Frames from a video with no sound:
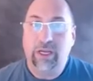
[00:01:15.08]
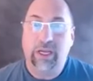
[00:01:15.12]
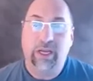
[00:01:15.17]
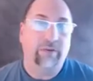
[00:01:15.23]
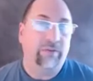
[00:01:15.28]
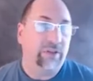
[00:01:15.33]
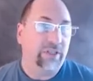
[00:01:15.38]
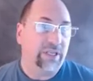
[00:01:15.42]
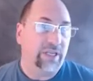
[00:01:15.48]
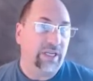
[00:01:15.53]

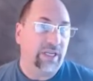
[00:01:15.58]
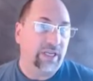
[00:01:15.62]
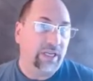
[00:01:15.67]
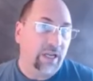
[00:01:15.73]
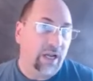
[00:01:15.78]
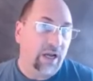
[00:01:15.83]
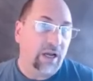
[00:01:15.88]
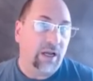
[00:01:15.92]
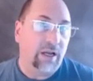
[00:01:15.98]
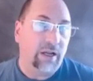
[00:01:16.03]
If it's a
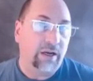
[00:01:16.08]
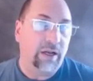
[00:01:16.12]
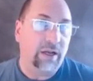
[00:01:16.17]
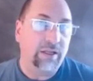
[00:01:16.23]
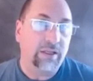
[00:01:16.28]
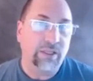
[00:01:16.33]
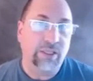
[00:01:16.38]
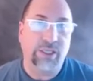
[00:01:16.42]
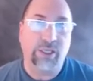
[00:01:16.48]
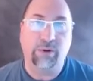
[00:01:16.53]

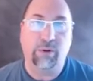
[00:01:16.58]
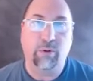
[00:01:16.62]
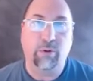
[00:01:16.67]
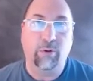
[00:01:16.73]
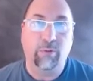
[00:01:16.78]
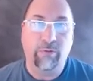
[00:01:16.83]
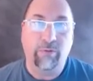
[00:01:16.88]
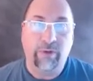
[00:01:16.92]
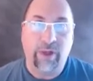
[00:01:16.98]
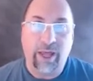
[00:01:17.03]

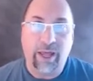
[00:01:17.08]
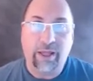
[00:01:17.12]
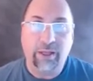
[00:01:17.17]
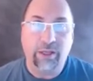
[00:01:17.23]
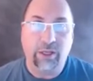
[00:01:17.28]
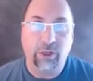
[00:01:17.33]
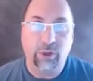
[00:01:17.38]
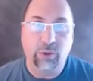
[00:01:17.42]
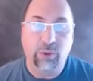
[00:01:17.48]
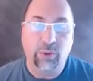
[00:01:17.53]
non-zero
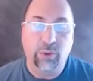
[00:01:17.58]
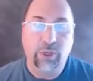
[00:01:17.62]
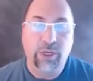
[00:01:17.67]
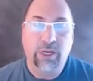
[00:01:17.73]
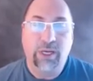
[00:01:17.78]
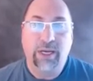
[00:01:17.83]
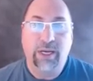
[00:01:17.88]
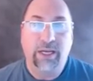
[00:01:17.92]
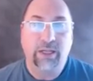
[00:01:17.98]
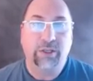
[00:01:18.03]
value,
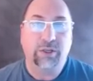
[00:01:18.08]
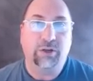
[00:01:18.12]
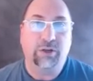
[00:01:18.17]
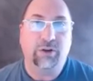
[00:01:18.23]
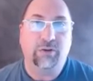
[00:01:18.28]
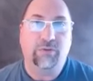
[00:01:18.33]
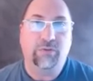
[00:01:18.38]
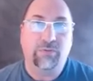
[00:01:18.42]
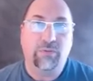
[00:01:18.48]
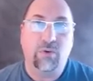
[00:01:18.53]
it's going
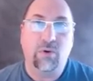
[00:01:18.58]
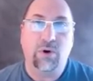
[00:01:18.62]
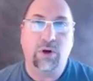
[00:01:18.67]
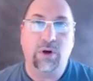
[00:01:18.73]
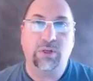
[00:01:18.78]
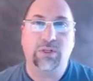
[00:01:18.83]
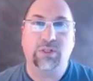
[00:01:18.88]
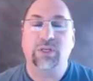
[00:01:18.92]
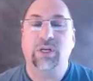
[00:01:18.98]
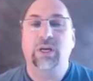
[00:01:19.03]
to
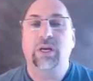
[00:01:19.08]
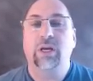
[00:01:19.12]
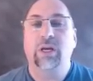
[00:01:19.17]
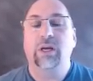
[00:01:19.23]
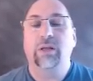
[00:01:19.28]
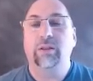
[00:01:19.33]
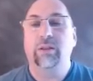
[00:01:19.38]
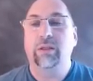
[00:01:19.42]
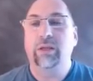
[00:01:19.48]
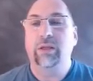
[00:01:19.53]
force
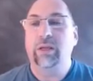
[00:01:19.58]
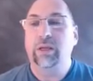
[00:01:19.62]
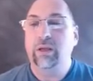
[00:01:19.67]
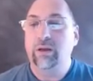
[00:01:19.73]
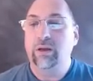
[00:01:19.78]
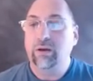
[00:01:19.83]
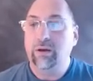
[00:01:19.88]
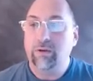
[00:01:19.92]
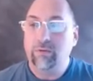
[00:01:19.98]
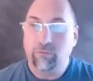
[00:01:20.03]

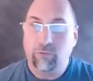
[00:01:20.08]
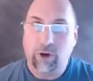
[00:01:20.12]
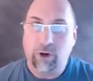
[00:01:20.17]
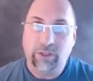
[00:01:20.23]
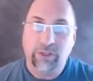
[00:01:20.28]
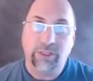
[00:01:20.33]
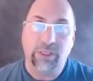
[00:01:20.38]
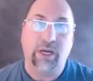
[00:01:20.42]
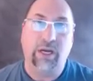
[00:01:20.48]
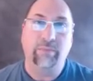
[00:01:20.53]
the
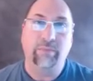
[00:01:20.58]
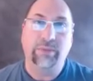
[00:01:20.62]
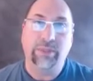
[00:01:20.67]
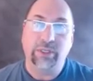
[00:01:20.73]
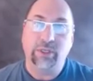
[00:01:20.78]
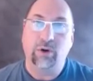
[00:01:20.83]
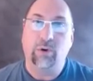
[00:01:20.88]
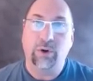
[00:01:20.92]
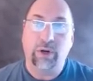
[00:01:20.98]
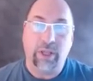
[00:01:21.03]
runtime to
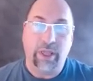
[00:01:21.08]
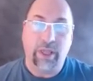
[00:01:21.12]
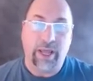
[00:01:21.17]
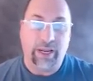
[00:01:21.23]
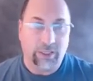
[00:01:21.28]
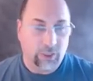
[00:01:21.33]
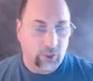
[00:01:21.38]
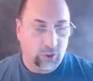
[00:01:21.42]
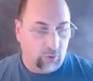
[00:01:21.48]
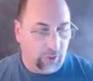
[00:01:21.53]
go to
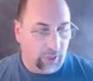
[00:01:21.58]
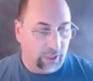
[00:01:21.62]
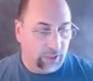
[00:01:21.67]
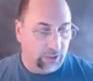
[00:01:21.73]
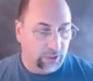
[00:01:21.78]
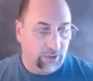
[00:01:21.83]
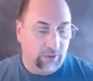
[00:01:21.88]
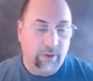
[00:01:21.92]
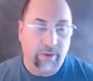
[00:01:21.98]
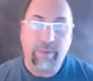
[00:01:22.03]
that screen.
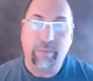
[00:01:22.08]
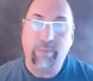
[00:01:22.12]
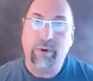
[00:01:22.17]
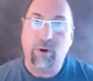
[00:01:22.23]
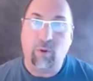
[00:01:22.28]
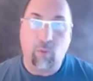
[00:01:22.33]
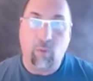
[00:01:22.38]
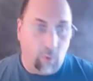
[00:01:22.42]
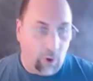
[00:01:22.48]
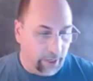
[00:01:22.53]
So let me
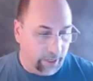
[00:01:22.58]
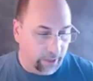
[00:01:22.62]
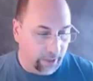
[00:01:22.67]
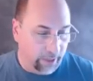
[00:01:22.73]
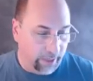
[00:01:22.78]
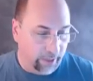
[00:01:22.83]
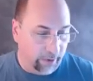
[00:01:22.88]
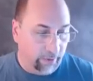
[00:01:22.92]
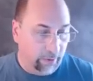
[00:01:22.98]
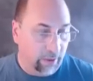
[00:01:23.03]
put a 1 in
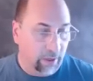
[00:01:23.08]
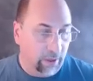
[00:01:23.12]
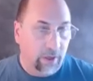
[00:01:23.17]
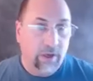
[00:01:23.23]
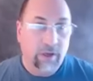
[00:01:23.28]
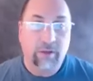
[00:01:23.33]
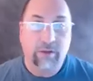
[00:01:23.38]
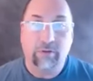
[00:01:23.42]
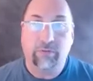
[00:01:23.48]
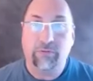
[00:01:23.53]
there
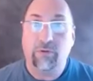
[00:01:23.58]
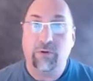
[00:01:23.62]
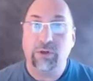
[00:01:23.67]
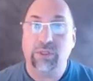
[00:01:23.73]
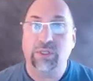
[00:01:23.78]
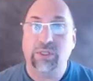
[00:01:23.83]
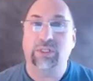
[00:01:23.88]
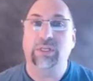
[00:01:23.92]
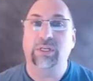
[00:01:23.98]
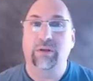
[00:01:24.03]
to
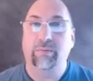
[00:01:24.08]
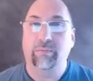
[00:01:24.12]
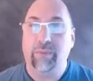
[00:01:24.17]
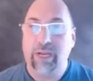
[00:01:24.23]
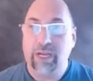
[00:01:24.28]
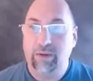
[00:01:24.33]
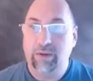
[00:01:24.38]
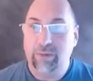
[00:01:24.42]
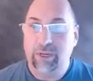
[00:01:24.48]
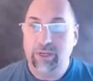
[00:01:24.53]
force it to the
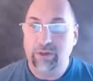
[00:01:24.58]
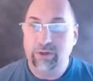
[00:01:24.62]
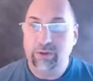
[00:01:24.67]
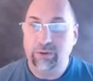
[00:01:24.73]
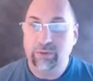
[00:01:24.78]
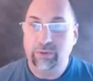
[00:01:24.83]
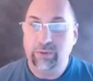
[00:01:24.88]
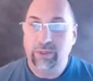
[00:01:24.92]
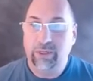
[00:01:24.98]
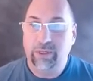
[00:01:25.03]
main
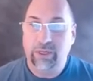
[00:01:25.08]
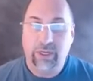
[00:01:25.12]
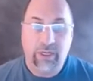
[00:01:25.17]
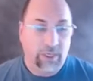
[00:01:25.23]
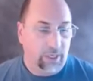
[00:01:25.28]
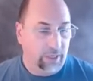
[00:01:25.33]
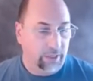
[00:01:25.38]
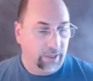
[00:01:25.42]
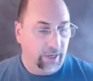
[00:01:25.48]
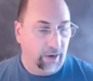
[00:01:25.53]
menu.
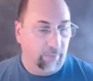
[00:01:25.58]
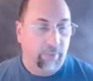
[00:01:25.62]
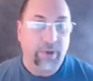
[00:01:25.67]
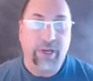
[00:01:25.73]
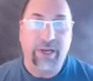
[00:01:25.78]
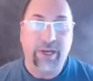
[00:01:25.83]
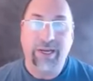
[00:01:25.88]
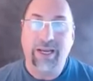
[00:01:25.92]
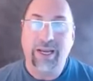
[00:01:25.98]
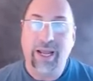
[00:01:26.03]
And then I'll put
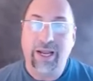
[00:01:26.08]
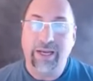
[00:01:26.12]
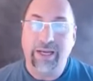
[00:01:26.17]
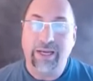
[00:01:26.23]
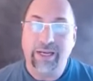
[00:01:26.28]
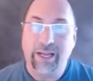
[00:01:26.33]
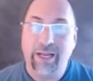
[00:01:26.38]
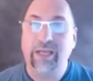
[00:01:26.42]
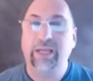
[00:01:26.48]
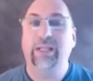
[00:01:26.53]
a
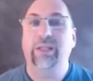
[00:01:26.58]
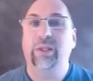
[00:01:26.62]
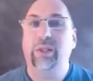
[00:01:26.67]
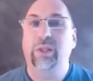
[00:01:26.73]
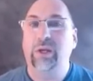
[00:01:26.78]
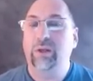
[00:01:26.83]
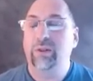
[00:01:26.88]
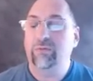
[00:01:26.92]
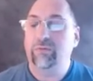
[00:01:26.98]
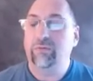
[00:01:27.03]
99 in
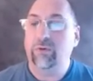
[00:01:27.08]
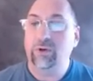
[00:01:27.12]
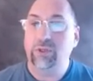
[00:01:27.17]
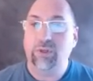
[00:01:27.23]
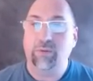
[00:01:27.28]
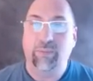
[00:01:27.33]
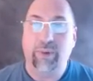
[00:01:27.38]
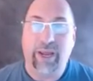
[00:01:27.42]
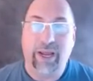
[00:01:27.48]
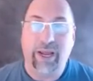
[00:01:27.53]
there to force
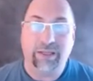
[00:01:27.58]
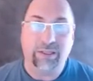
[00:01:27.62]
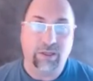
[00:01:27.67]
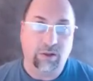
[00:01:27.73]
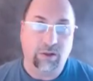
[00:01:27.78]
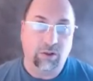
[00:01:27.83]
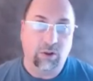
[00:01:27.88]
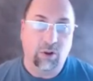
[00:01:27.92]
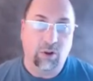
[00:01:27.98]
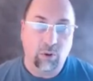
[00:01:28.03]
it back to
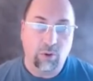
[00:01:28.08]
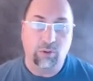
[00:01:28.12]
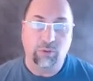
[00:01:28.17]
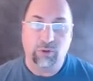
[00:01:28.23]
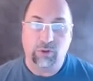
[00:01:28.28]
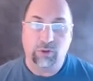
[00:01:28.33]
the logo